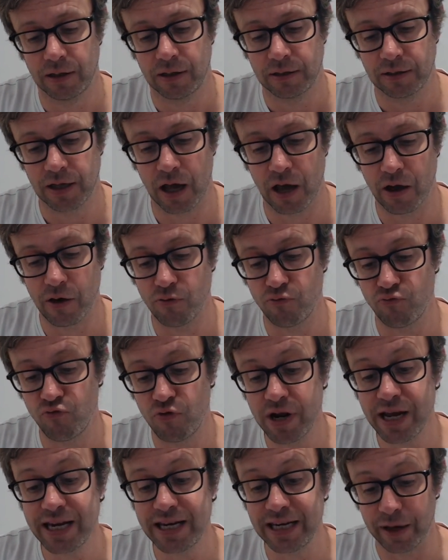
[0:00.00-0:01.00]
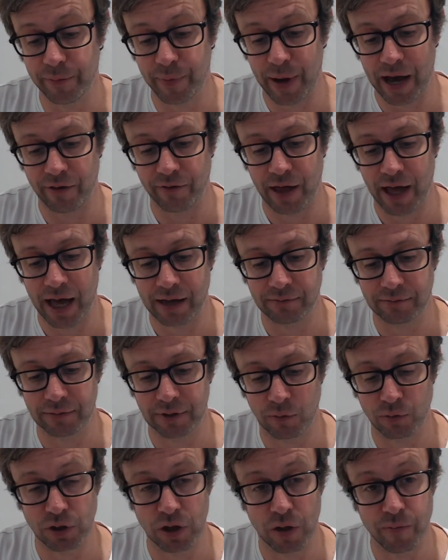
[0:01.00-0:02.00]
So reading about that,
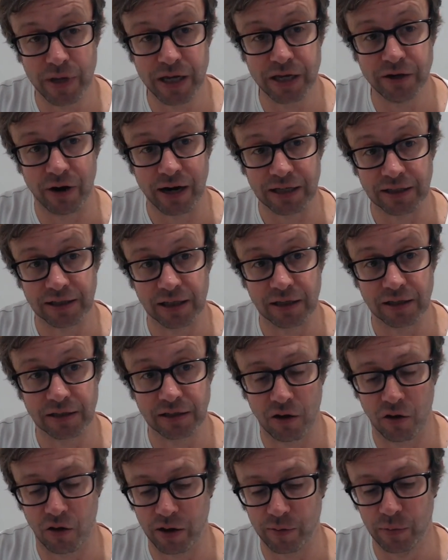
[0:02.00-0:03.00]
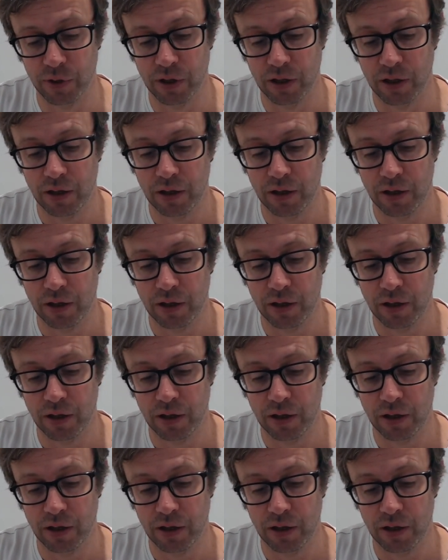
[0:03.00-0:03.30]
and I was at a media agency at the time,